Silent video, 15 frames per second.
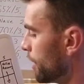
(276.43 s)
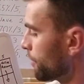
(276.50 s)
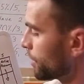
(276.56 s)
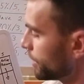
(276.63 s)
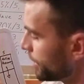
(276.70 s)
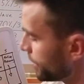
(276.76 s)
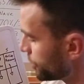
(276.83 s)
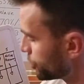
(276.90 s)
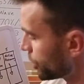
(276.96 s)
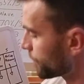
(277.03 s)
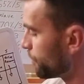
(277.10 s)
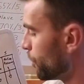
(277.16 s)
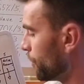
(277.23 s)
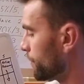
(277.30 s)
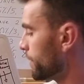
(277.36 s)
Clean and jerk
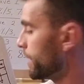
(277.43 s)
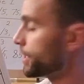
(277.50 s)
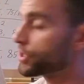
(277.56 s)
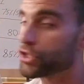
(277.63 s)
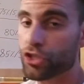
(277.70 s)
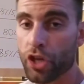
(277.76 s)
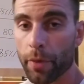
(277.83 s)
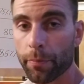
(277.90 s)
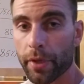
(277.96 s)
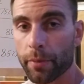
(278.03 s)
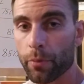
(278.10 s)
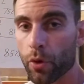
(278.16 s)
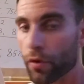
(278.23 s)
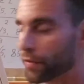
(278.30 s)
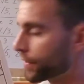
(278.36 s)
both days, jumping
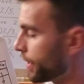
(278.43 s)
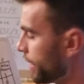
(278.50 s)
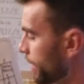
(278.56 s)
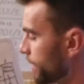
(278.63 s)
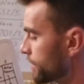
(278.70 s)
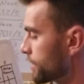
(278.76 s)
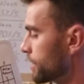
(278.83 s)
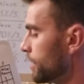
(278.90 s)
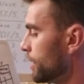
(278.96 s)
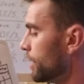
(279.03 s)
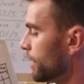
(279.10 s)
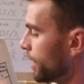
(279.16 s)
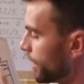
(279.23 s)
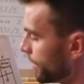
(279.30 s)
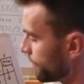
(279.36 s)
both days.
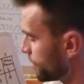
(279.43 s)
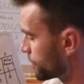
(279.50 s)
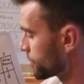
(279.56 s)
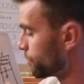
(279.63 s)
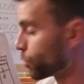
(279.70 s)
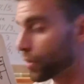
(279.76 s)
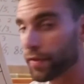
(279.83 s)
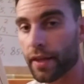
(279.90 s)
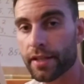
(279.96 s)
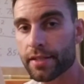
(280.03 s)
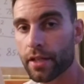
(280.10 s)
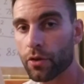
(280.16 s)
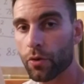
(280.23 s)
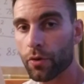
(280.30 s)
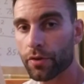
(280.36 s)
There's some more things
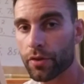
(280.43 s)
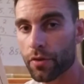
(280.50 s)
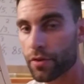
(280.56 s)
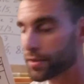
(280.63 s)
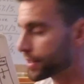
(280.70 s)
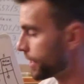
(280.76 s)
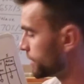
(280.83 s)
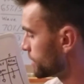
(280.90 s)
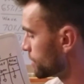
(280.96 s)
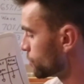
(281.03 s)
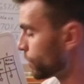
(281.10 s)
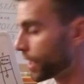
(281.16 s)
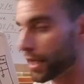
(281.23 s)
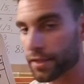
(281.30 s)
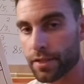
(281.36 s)
that go into those days as
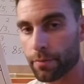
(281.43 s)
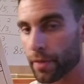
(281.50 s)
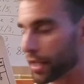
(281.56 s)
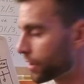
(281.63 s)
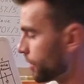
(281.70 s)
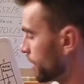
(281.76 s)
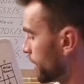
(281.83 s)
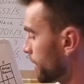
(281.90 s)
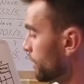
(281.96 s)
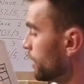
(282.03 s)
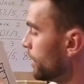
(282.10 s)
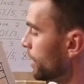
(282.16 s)
well. So metconning